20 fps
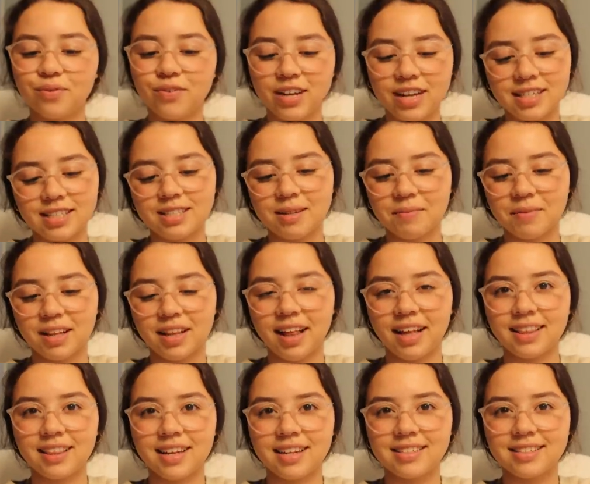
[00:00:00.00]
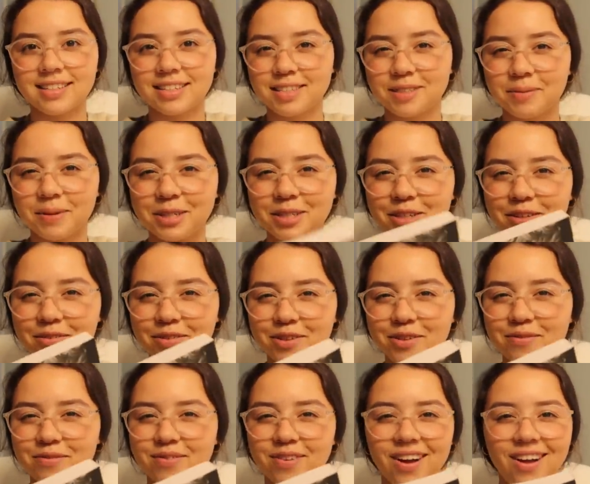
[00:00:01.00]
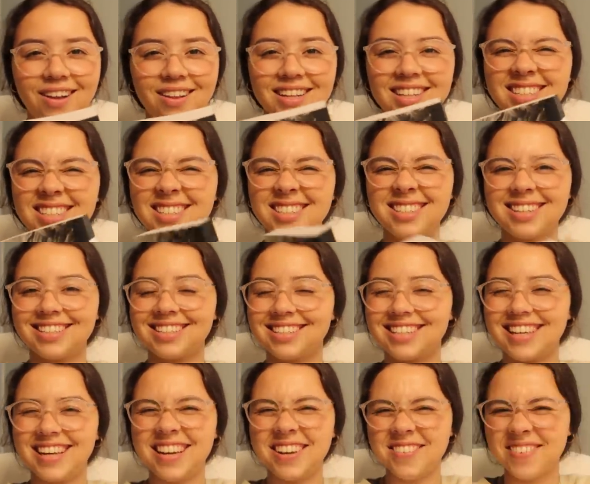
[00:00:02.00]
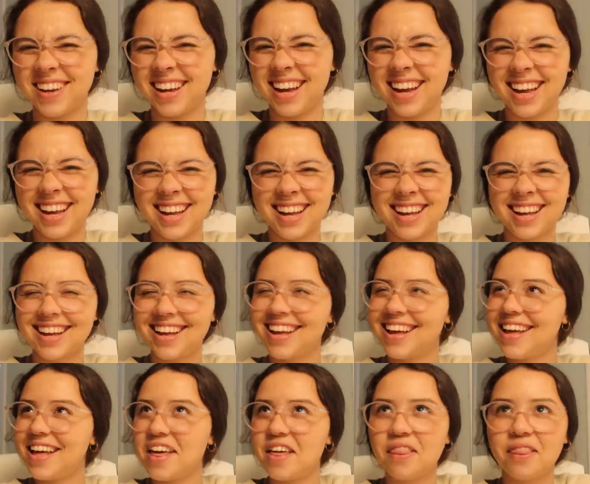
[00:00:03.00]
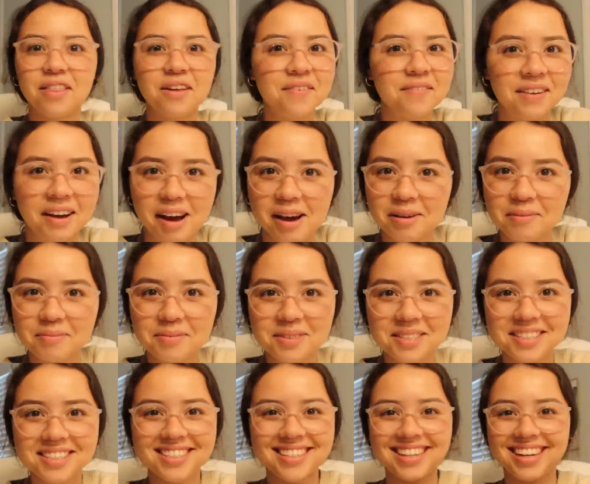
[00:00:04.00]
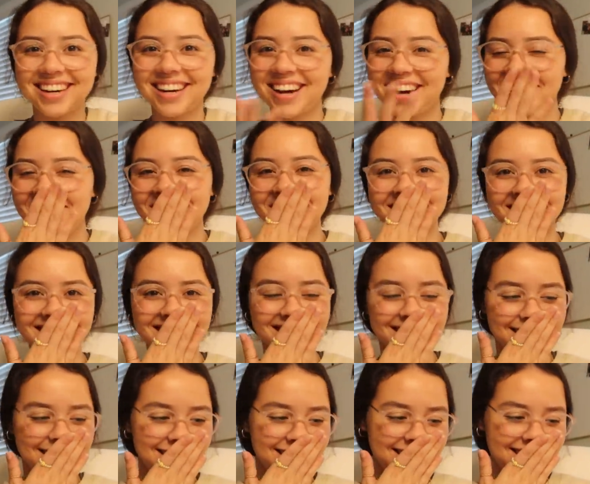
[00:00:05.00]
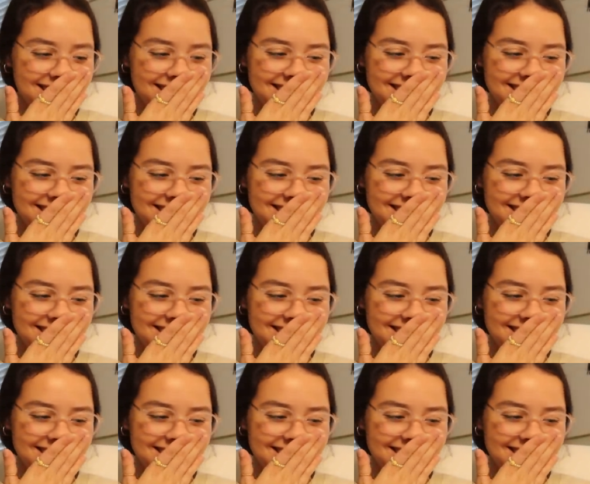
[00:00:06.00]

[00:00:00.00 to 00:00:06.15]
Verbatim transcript: read something like this, especially for the fall. It's just, it's giving the vibes, you know? Like, ugh.